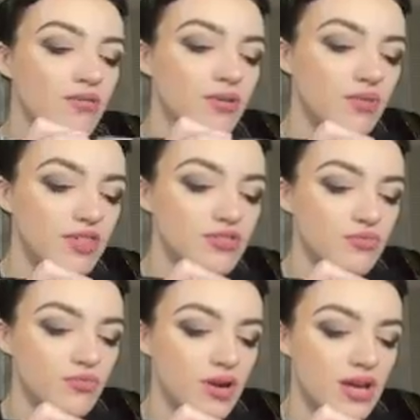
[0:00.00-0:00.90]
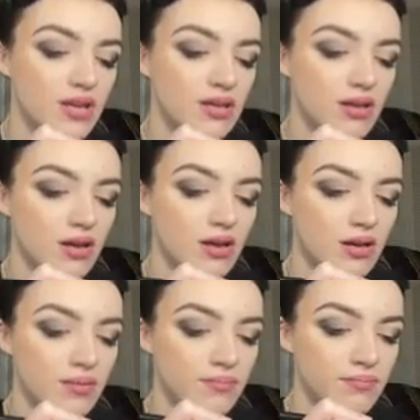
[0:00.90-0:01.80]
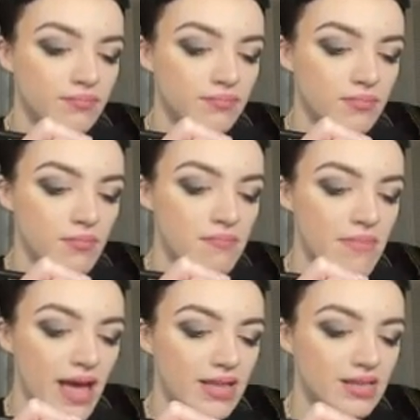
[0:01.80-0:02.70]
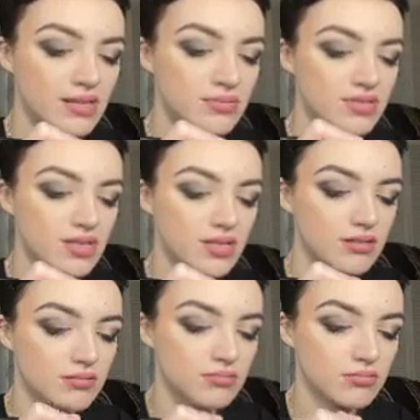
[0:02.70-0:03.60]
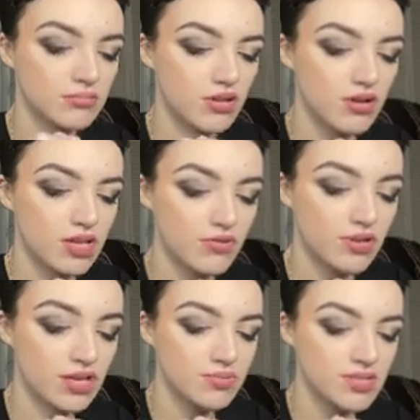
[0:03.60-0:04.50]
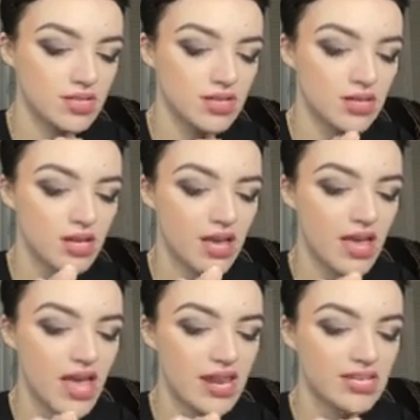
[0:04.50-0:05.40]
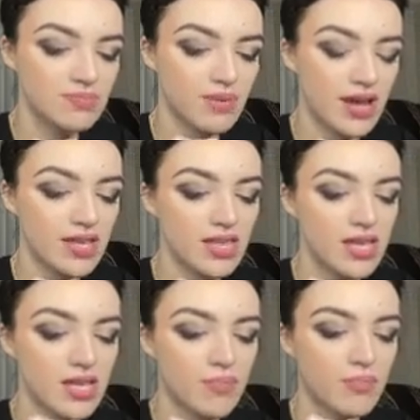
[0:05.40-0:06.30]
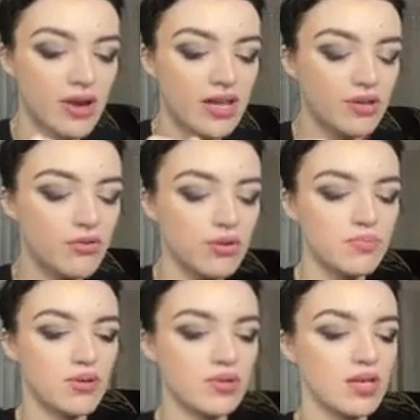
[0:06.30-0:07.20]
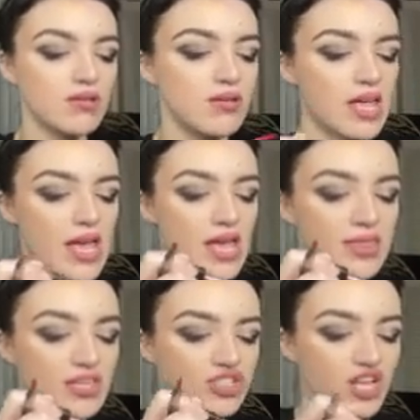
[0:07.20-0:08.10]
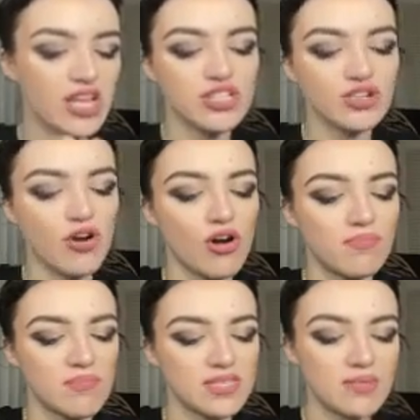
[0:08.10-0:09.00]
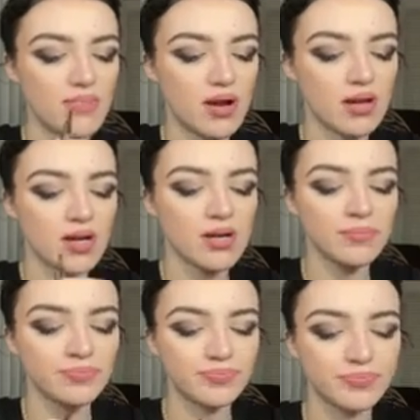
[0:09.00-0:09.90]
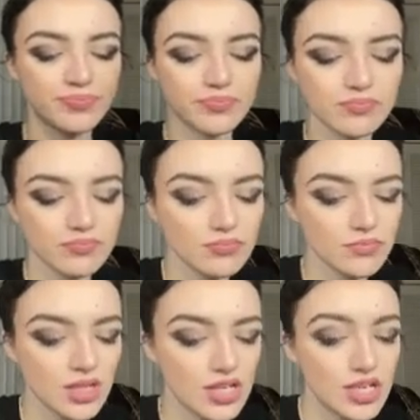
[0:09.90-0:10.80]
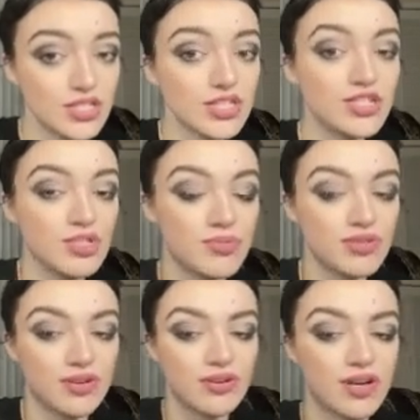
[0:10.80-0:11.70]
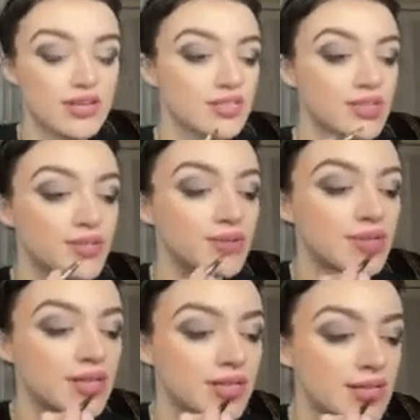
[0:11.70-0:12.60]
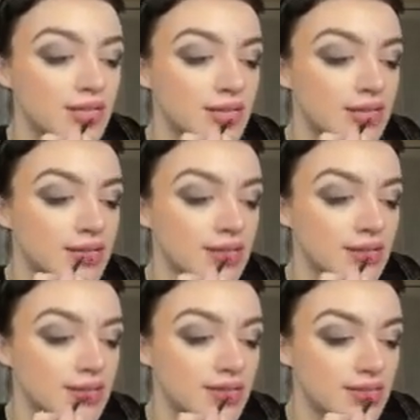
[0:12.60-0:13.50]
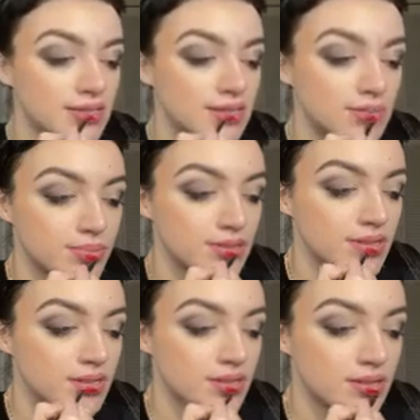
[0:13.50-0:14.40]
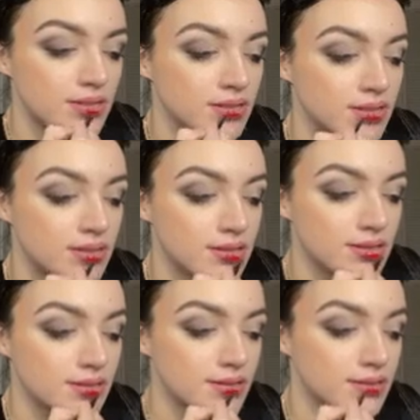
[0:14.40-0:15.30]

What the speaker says: in with this red matte lipstick or liquid lipstick, and it's by the brand Huda Beauty, and the shade is called Miss America. This is super dark red, so I'm just gonna apply that on there.